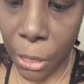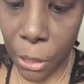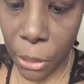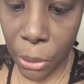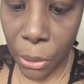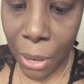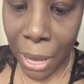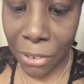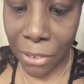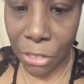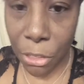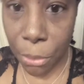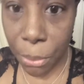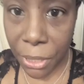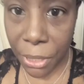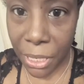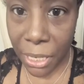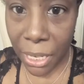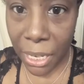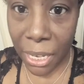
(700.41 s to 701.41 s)
You have to
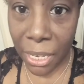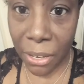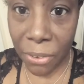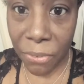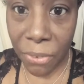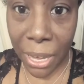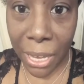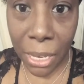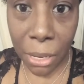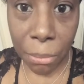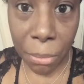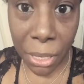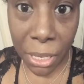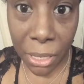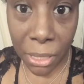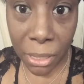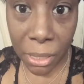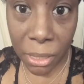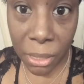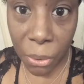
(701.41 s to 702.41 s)
put it in a
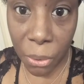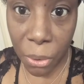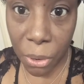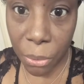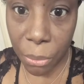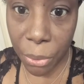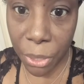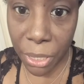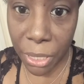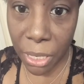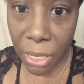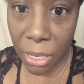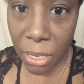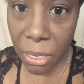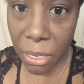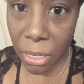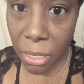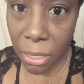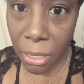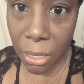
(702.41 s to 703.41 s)
Vitamix or a really
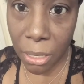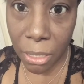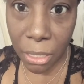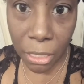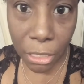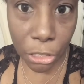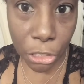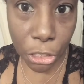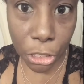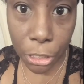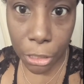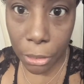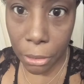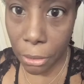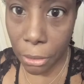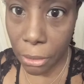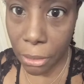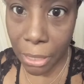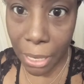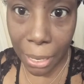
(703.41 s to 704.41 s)
good Ninja
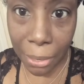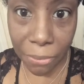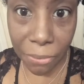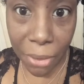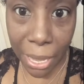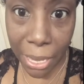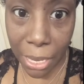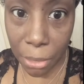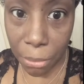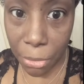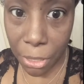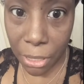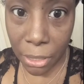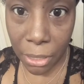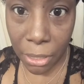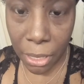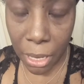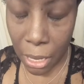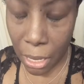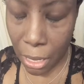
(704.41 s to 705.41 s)
type
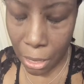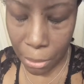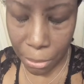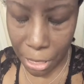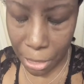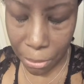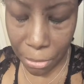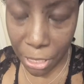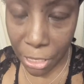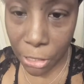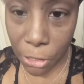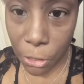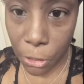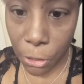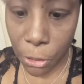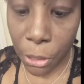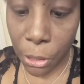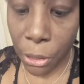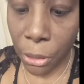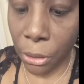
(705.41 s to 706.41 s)
mixer,